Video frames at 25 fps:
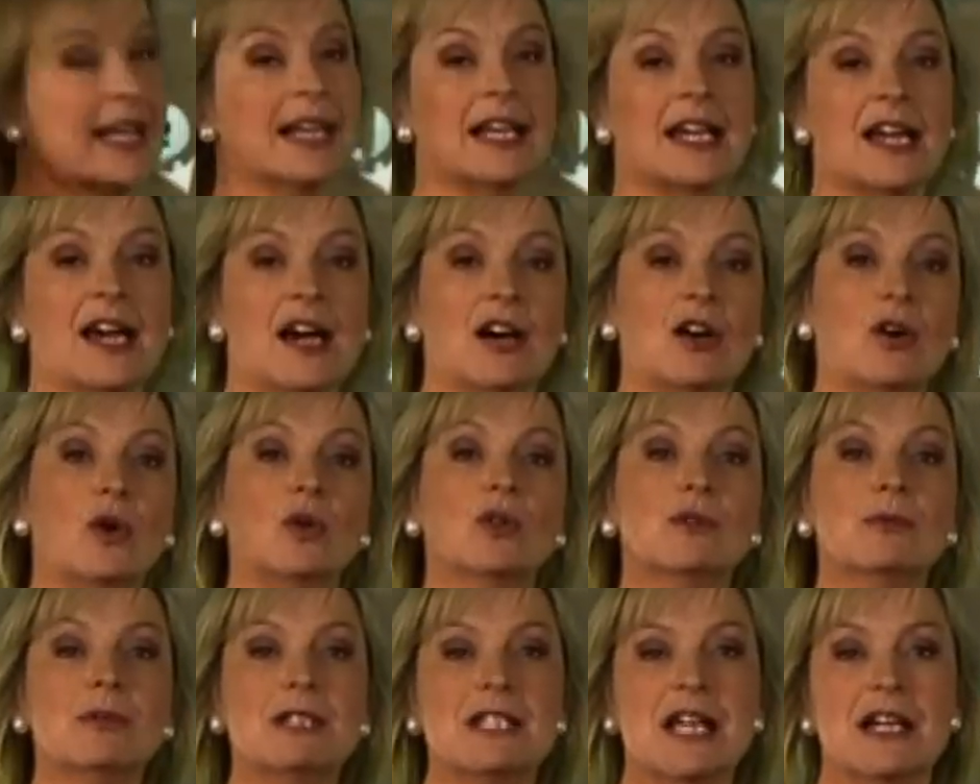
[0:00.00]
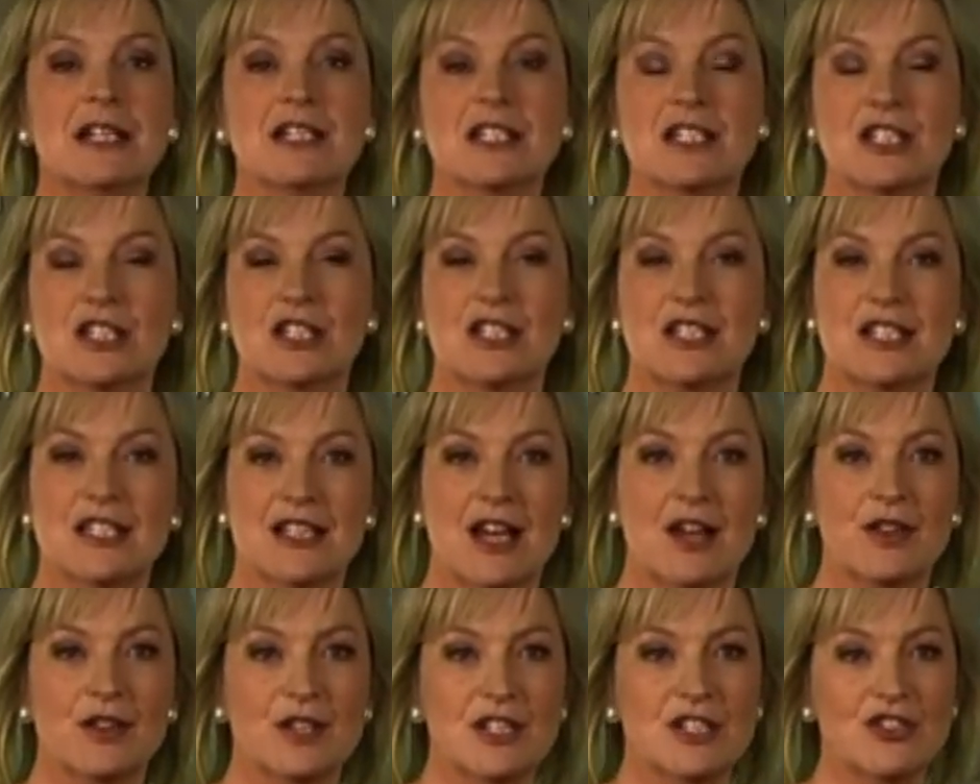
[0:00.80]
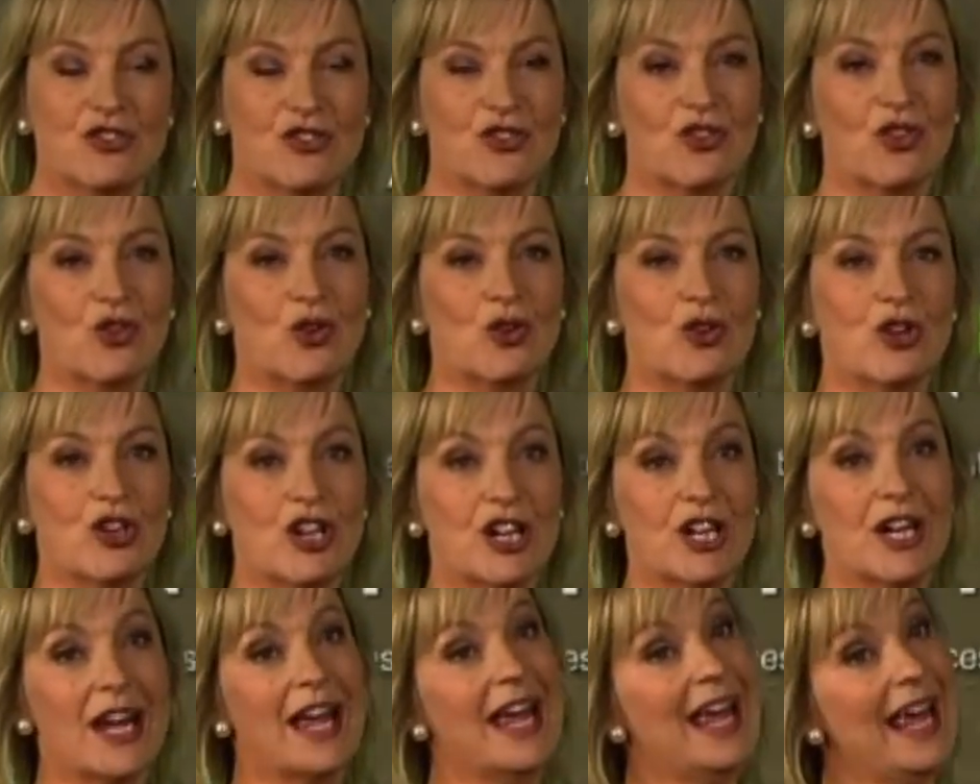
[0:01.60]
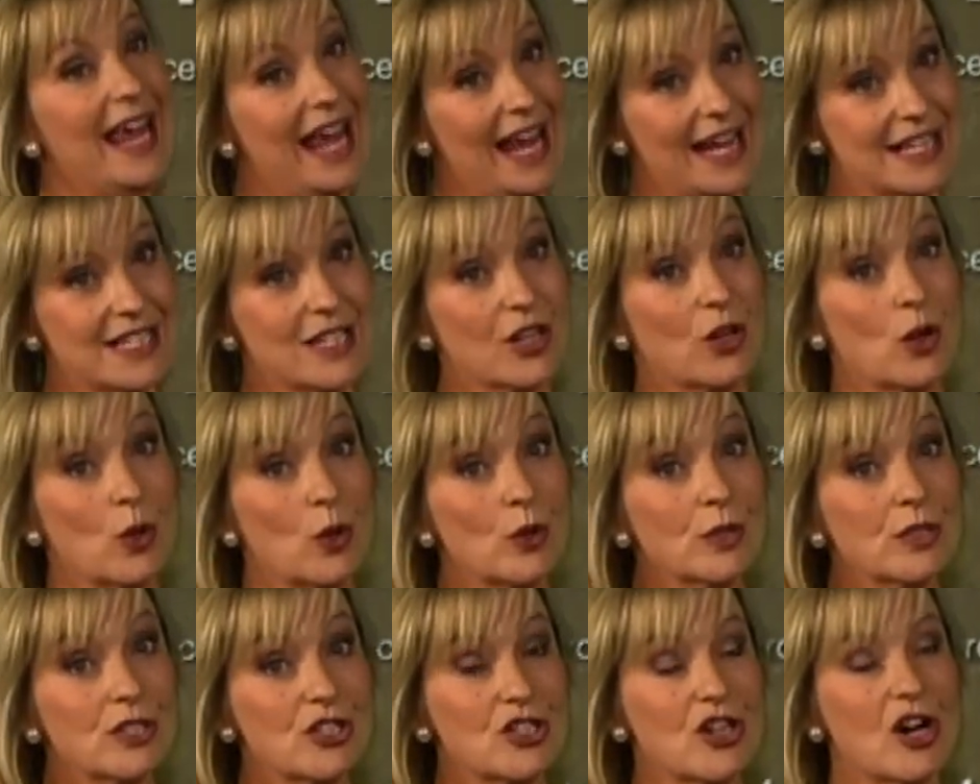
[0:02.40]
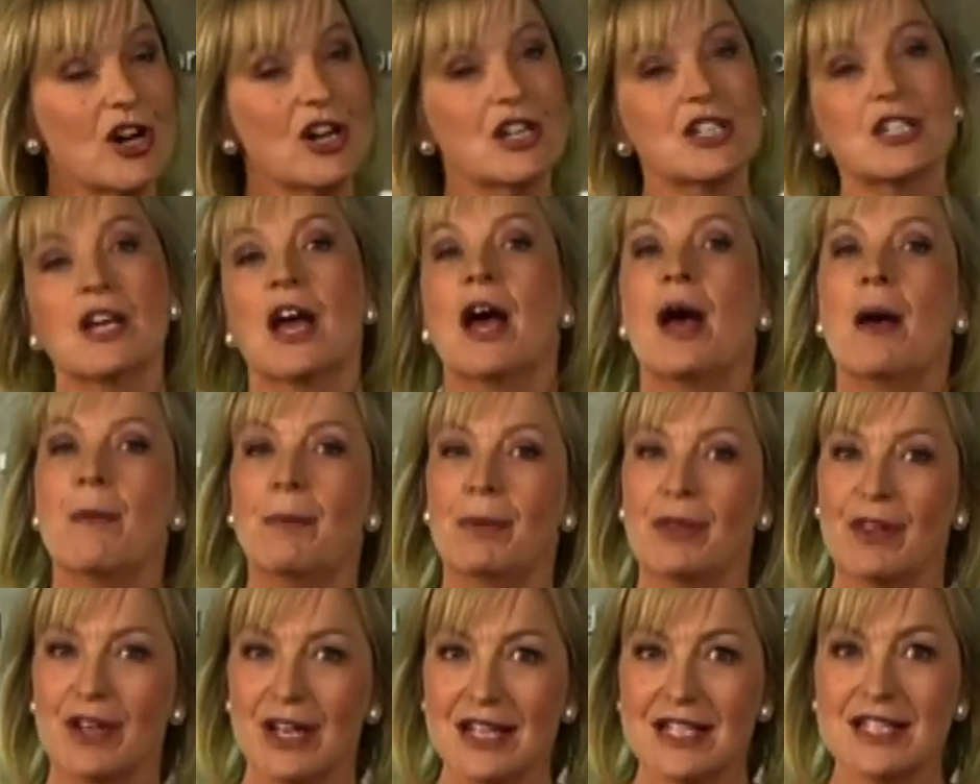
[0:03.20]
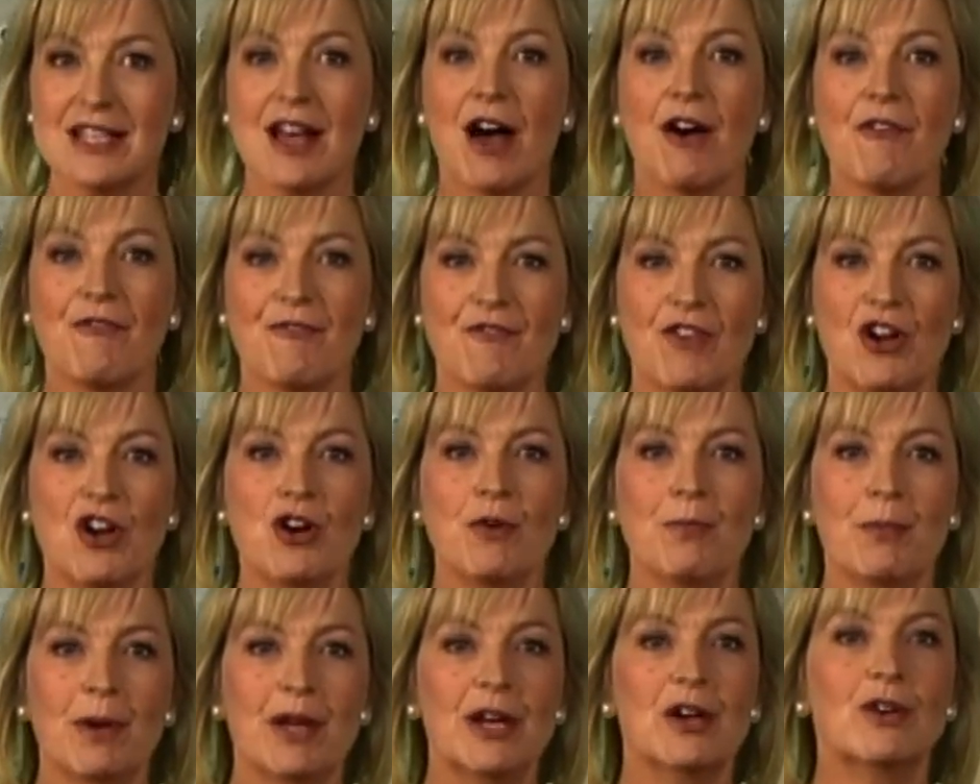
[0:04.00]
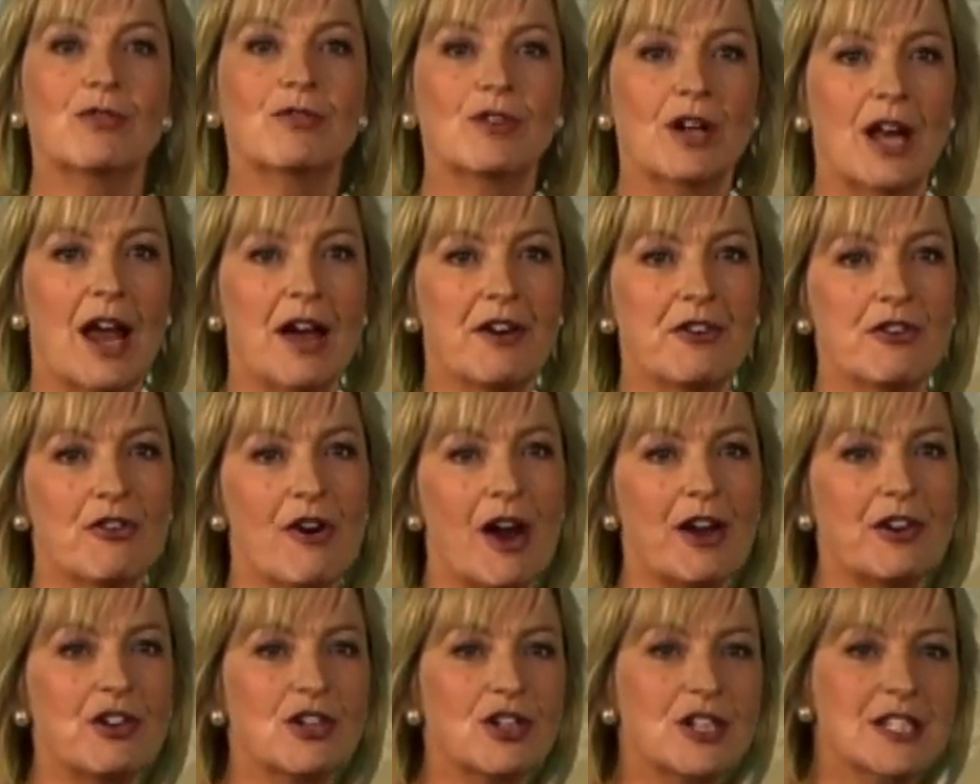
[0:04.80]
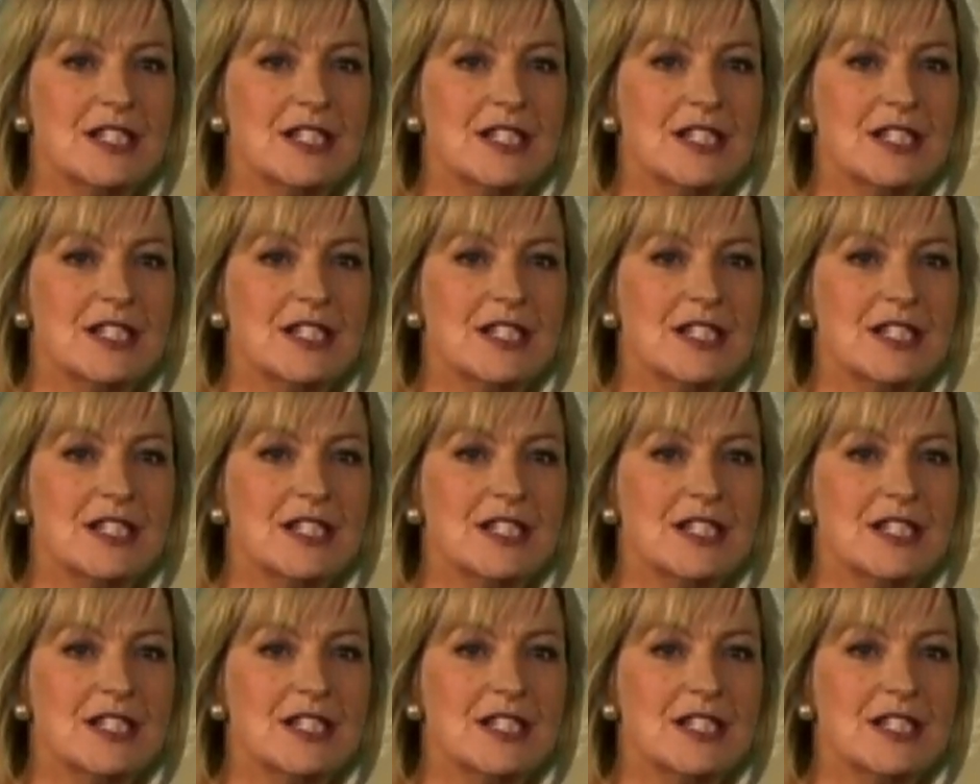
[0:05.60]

Anglia, all the way down into the southeastern corner, it's a cold start, but there is a fair bit of cloud around.